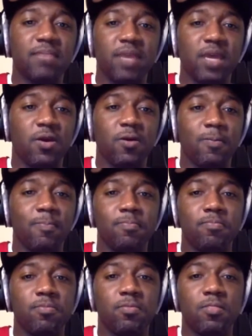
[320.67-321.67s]
Aaron.
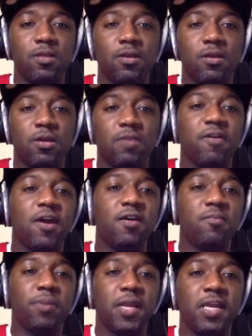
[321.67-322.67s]
If
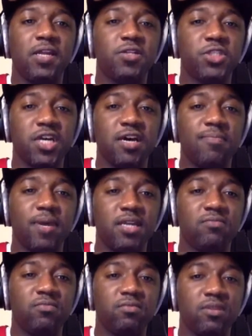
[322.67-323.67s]
Aaron played under Sean
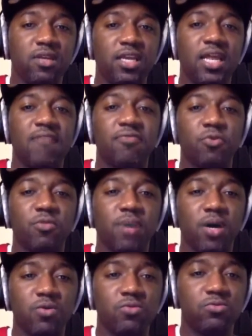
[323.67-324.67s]
Payton, he'd have three
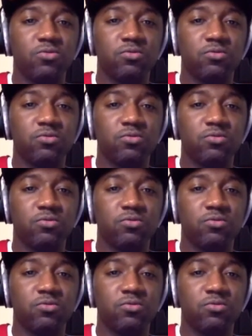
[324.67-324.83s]
bowls.